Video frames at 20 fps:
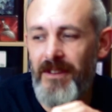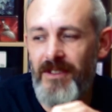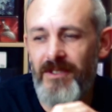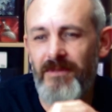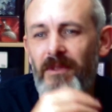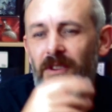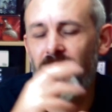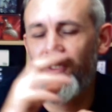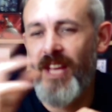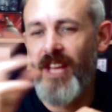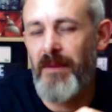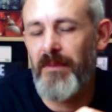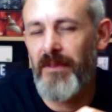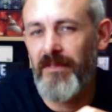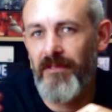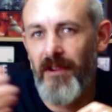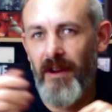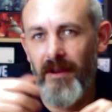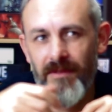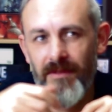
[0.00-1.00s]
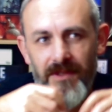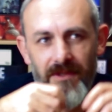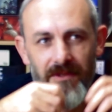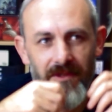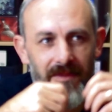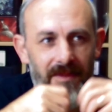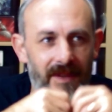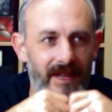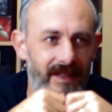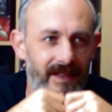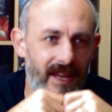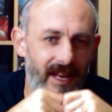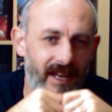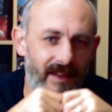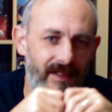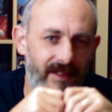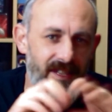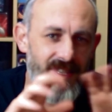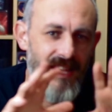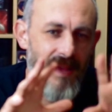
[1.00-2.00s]
If you watch Game of Thrones or
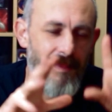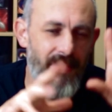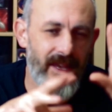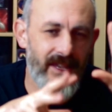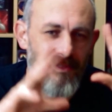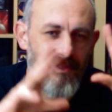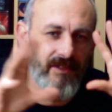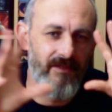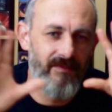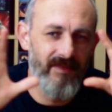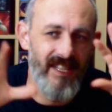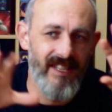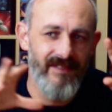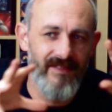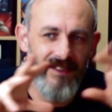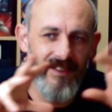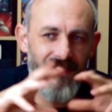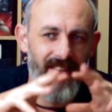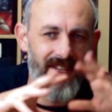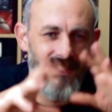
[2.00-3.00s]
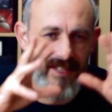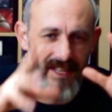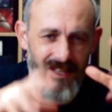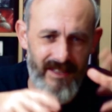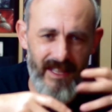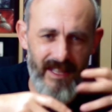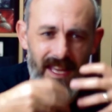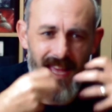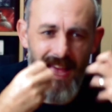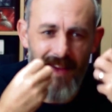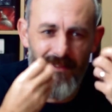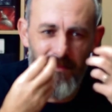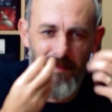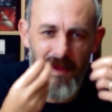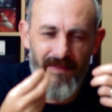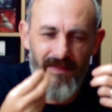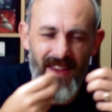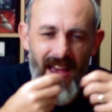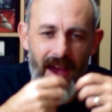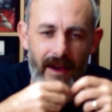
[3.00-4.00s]
any of these epic sort of TV things, they have a
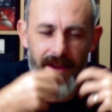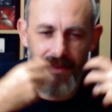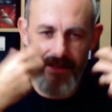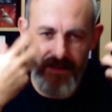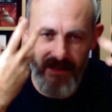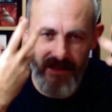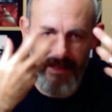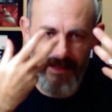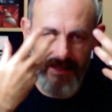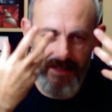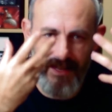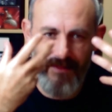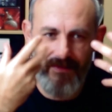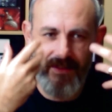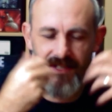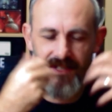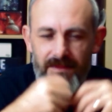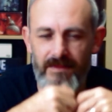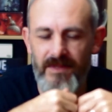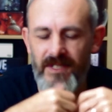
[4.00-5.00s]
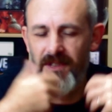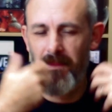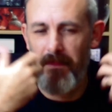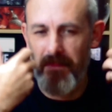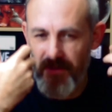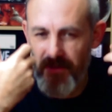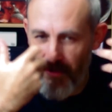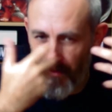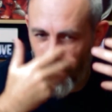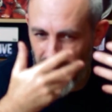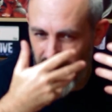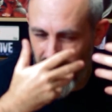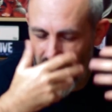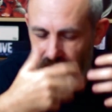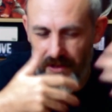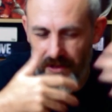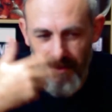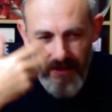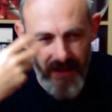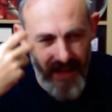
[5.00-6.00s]
bit of character, and there's definitely some cinematography
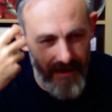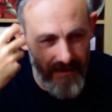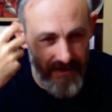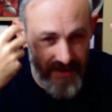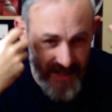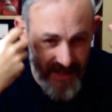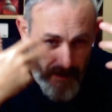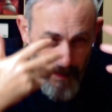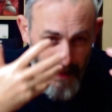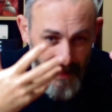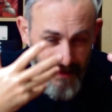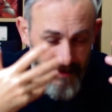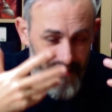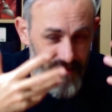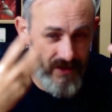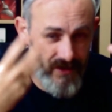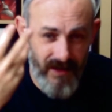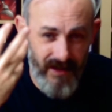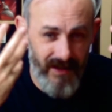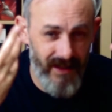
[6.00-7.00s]
gone on there or something.